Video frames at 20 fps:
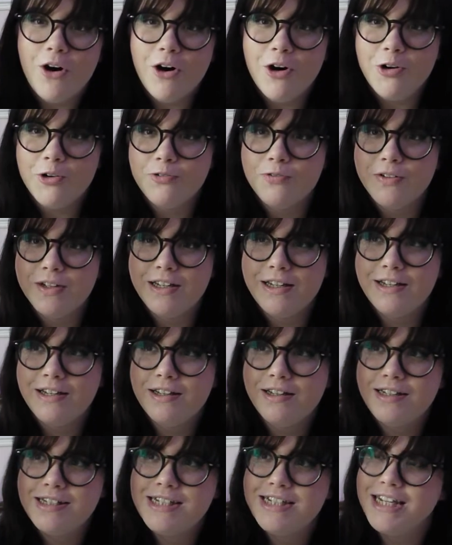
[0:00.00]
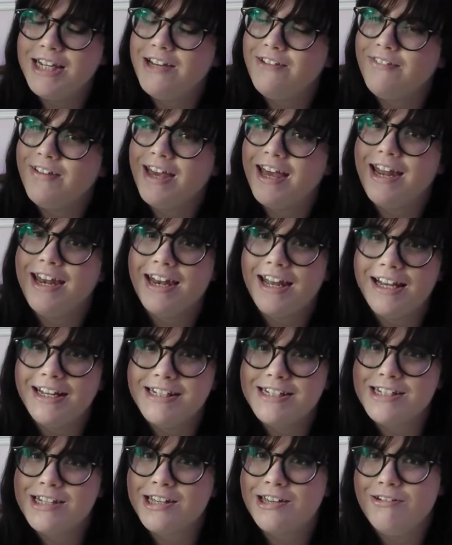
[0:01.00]
of Stevie and
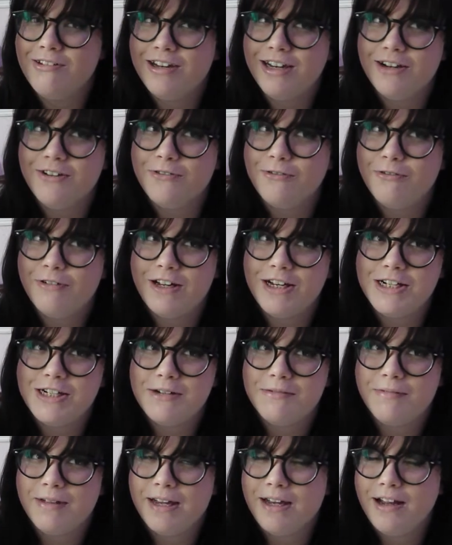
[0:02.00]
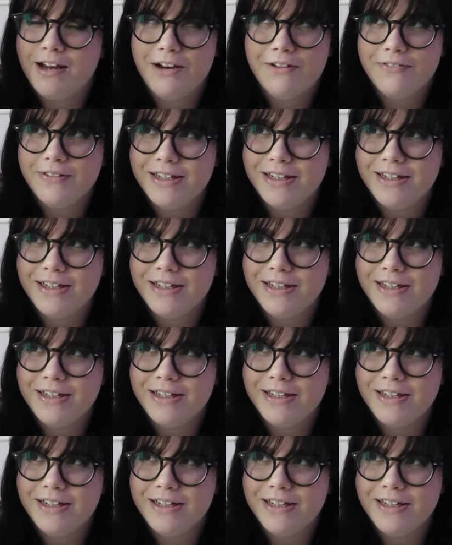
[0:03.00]
Nate's cute little friendship, and I love